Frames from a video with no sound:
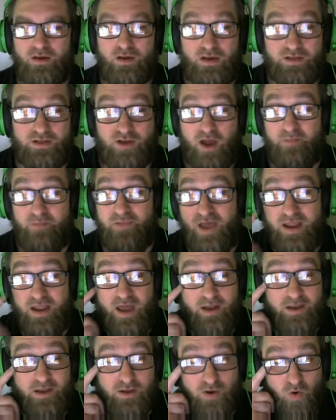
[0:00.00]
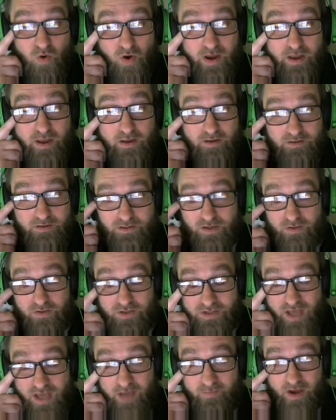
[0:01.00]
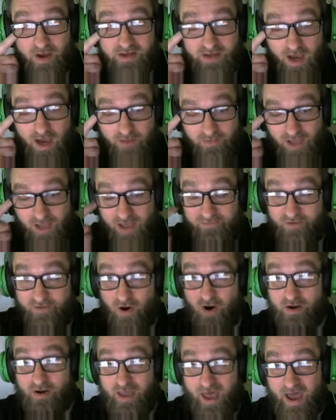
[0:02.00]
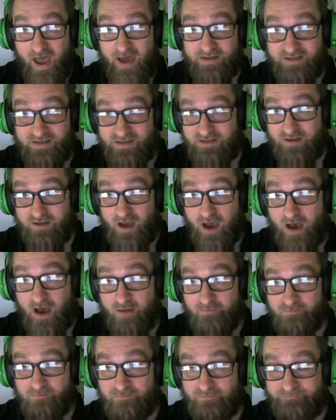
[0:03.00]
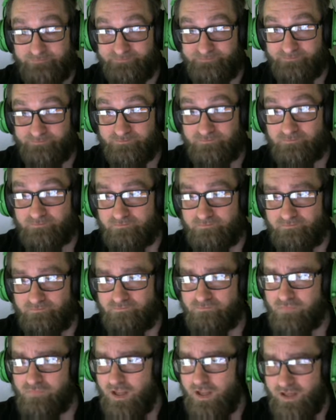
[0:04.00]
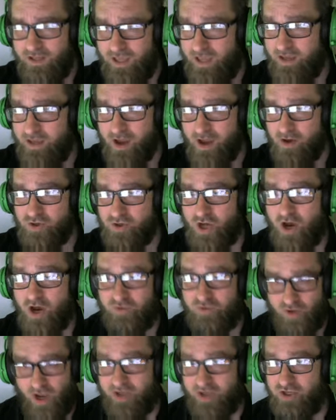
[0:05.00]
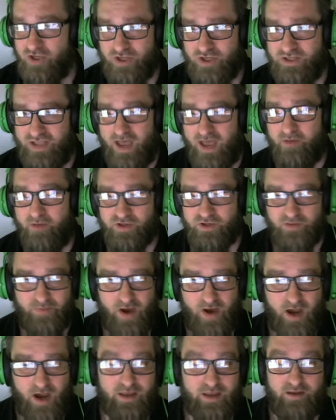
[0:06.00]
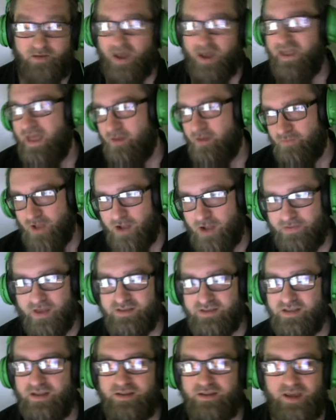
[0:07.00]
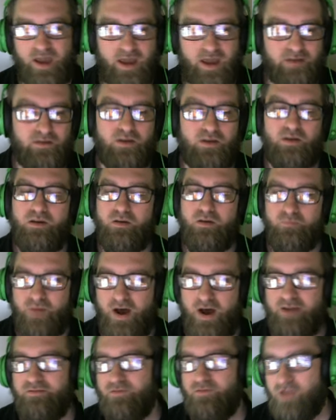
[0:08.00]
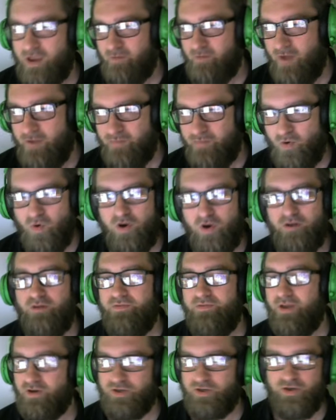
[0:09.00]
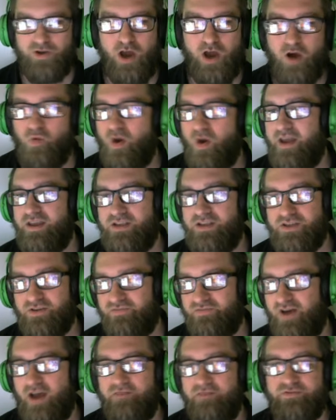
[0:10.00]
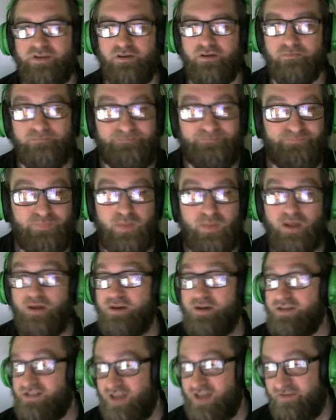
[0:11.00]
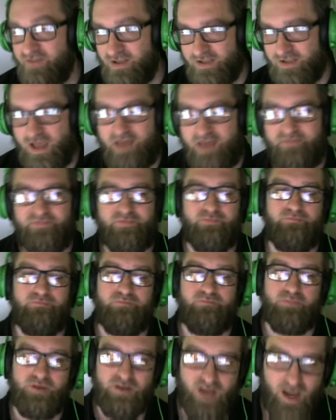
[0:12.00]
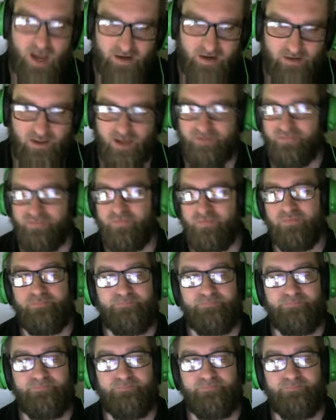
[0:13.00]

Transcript: So I played out Hiyori to set my top life card as um, Kikunojo. So I just established a body. I can't block that 10k. But look at my board. There's no way he survives here. Seven at life, nine at life.